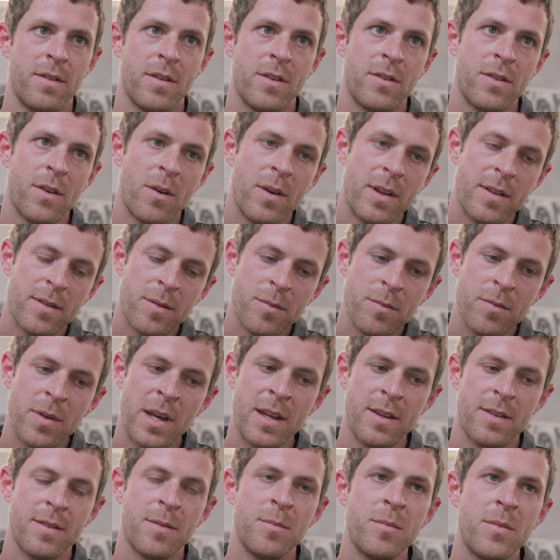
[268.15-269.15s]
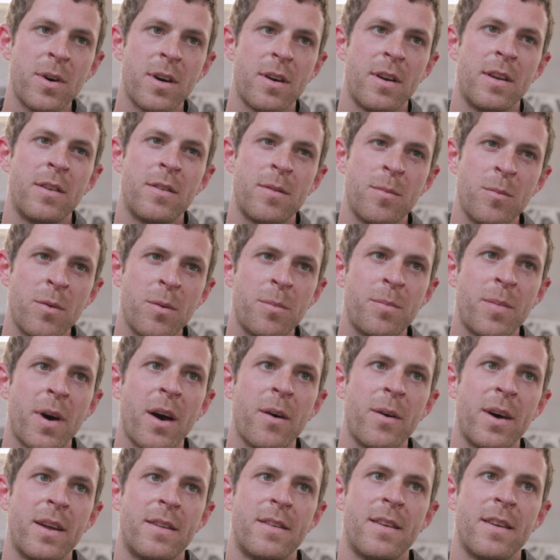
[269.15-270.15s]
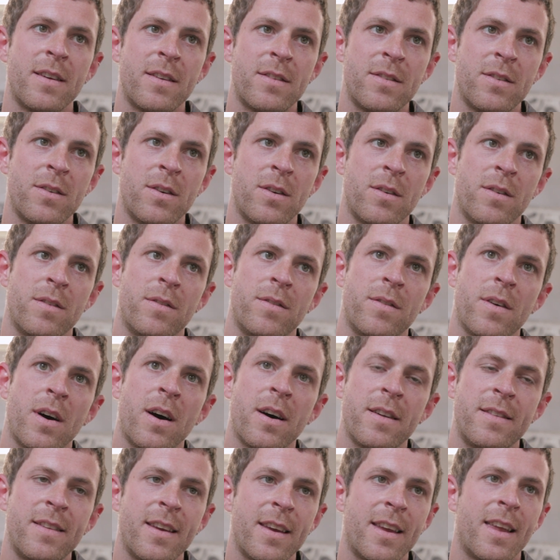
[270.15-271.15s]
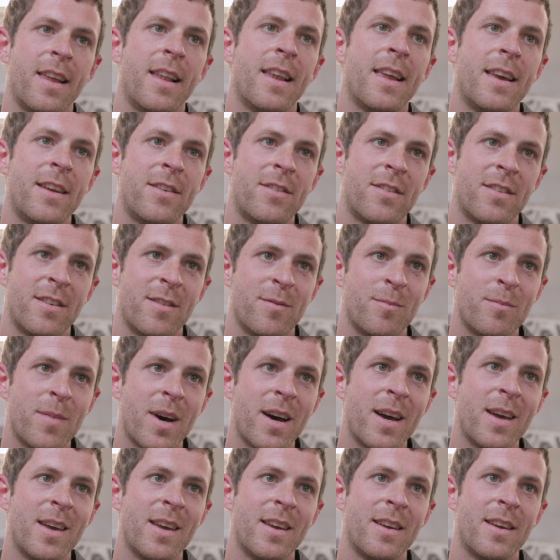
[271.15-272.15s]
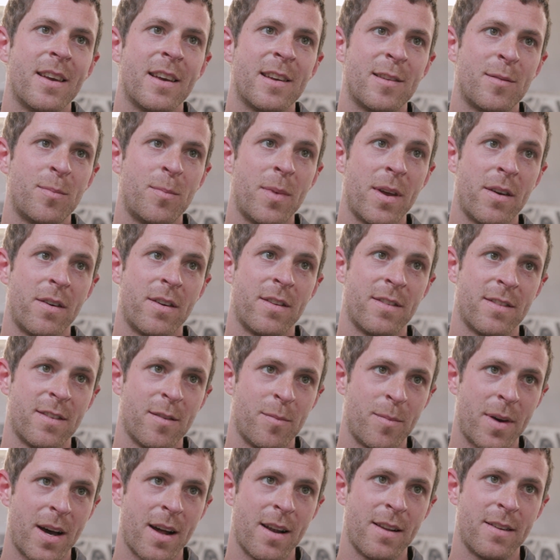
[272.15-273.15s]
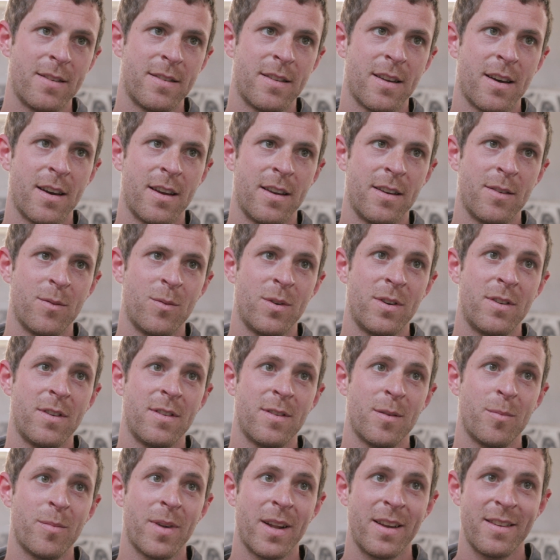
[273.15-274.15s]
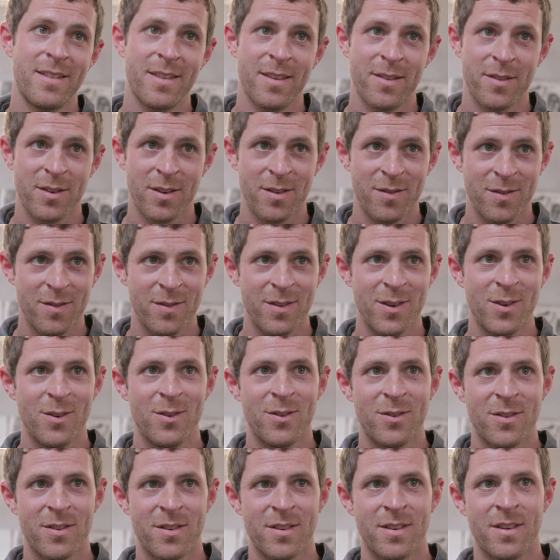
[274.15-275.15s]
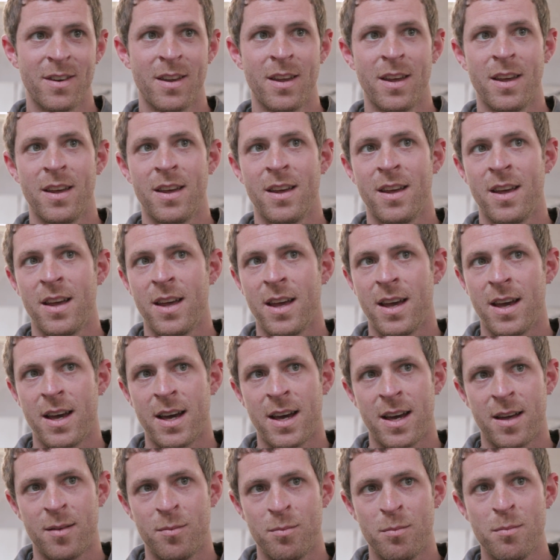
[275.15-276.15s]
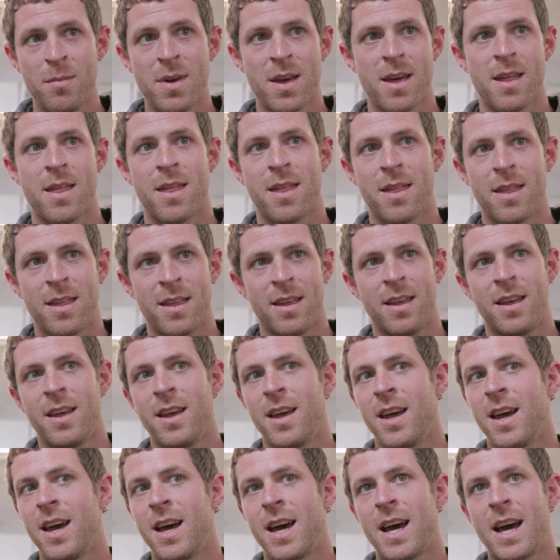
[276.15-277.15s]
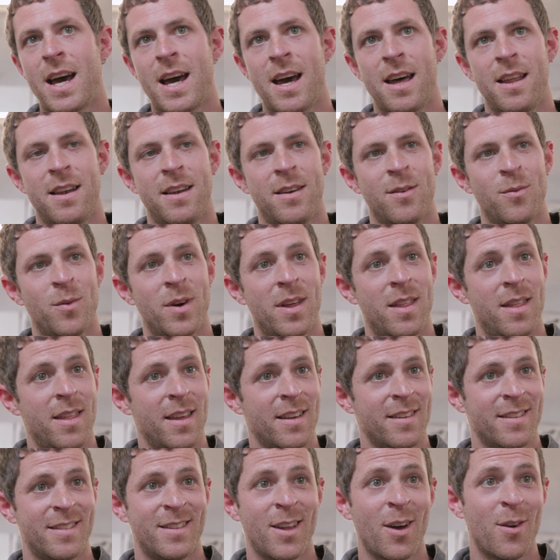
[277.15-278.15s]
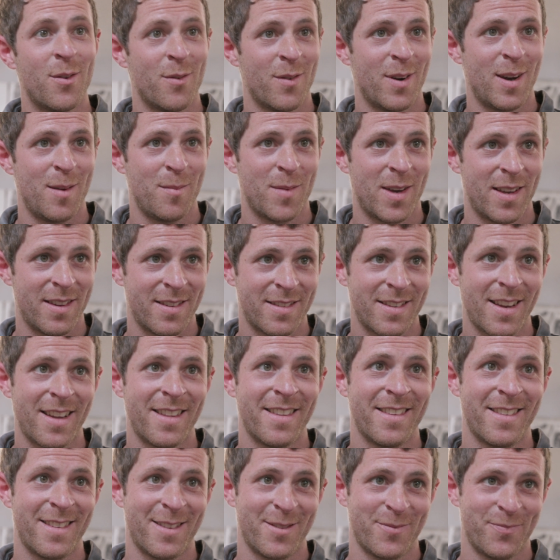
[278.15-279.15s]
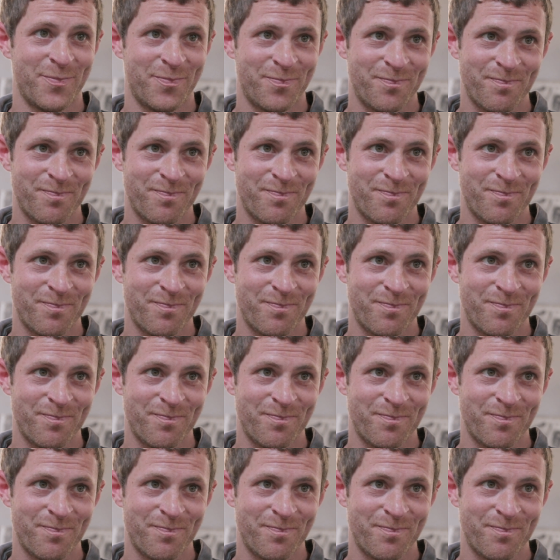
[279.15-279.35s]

So it's a more poetic sort of articulation of my experience of Palestine, which is a place of confusion and myth, and where things don't really make sense.